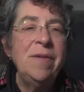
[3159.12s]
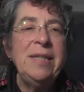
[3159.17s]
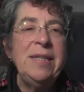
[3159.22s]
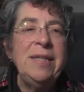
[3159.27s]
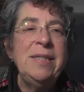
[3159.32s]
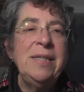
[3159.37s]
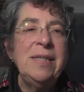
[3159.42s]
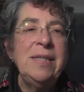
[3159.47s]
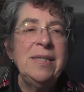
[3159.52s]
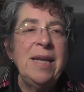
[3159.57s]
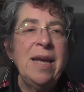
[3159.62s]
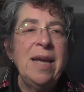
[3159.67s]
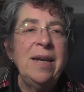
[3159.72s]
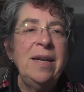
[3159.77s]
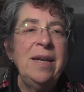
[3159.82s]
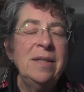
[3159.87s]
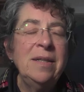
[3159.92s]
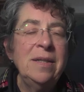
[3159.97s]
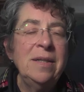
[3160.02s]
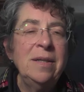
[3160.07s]
advice is
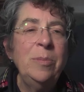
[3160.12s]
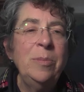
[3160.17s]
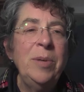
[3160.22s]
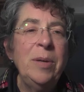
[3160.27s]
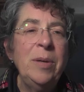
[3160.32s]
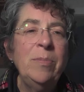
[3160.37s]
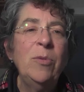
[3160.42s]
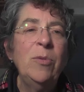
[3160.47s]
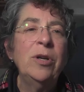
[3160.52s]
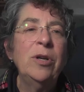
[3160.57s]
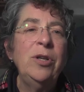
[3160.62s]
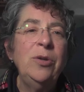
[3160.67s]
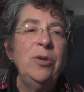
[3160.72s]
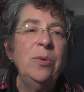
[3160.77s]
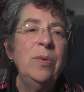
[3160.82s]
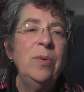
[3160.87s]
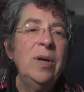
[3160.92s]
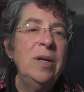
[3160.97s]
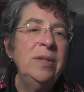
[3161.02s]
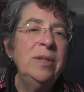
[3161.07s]
getting a little bit more
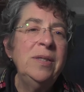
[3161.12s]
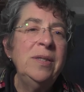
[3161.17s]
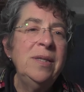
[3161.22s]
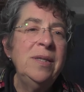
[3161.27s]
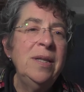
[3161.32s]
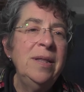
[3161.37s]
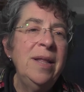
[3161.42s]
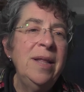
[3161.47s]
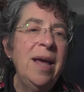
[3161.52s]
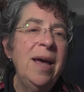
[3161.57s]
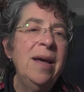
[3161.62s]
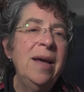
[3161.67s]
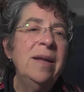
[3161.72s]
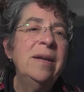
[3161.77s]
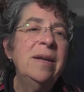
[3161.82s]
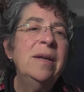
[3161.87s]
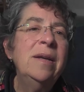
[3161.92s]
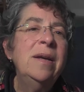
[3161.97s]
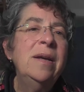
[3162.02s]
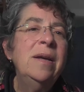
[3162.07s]
nuanced than
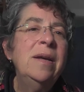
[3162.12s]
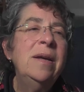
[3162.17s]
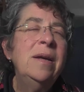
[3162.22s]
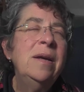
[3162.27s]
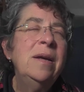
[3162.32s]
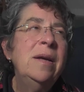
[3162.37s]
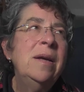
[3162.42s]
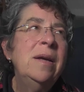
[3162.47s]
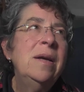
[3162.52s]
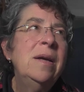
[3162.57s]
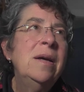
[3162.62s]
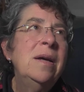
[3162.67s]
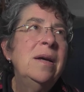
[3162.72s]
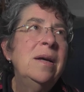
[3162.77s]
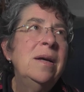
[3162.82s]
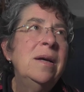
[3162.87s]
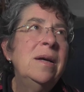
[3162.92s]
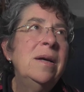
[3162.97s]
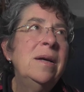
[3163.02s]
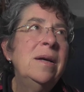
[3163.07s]
that. Mm-hmm.
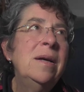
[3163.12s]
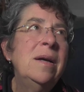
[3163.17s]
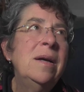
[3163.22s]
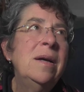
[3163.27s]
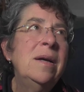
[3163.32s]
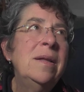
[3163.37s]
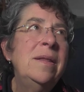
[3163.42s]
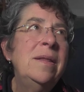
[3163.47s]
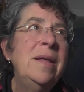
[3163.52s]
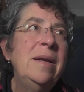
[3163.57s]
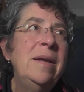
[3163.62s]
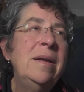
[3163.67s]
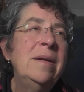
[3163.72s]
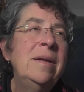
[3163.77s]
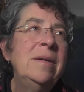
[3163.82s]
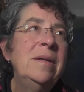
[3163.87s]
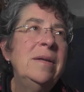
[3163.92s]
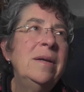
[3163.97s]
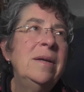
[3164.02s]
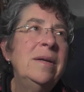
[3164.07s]
That
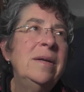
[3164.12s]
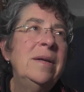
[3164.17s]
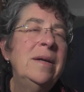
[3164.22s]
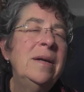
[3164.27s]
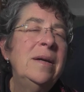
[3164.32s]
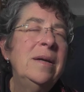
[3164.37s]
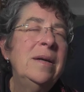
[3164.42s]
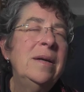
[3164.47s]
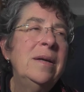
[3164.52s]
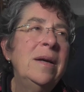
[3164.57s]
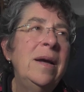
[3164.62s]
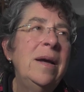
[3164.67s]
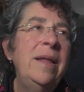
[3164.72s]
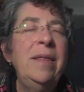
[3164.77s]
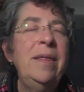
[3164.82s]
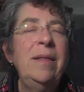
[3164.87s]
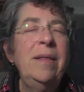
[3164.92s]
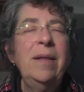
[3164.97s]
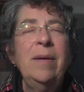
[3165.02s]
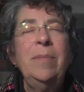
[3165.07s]
I
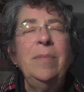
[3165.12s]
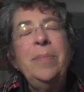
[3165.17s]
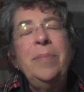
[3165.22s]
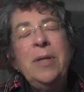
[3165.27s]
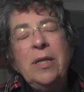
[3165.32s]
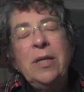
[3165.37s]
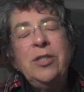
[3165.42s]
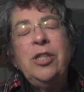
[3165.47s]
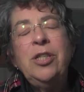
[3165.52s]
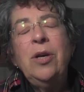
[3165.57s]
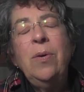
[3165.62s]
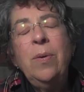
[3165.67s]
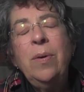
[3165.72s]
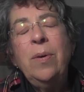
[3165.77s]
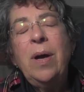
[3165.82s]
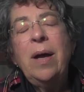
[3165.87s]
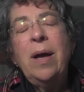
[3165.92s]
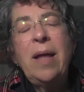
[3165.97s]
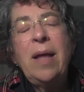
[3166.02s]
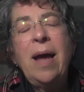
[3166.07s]
th-
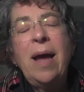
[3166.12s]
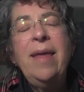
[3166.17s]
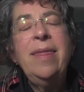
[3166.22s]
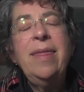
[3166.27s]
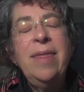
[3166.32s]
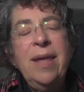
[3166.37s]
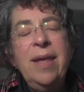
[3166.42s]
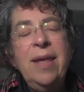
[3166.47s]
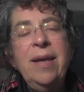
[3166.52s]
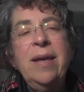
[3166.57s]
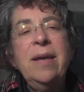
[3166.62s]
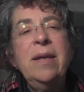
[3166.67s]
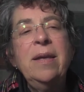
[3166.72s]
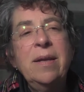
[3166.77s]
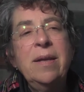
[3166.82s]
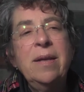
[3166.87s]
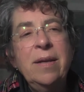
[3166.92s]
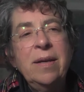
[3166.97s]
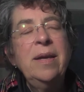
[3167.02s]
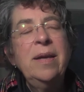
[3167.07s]
so I think
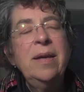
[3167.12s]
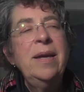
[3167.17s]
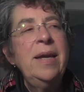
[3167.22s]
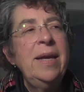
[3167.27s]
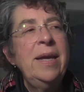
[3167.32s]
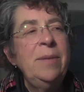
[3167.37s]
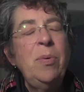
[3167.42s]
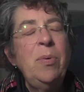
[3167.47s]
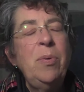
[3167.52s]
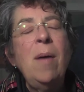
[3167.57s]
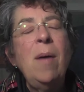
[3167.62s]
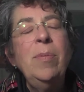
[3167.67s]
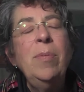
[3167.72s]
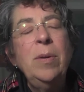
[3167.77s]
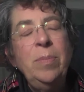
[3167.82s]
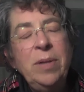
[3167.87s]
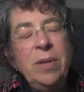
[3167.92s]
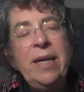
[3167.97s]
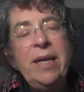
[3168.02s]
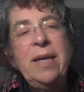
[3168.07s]
it
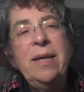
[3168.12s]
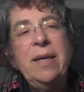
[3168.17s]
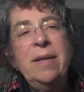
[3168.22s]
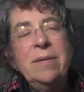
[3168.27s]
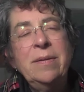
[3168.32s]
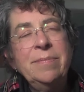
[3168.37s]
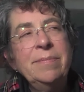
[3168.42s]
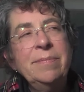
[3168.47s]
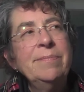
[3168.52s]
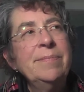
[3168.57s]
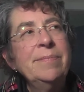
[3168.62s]
probably